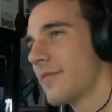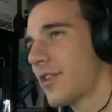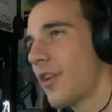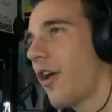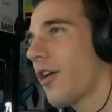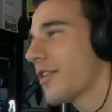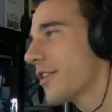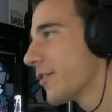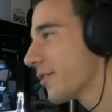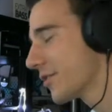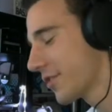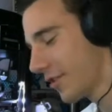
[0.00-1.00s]
Car
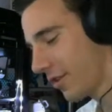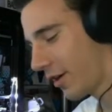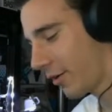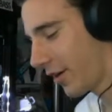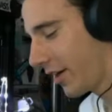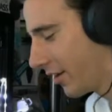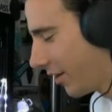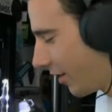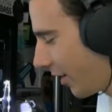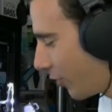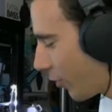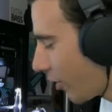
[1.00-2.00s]
dealers. Alright.
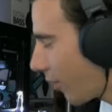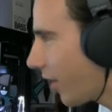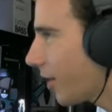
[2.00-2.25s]
You want to know how I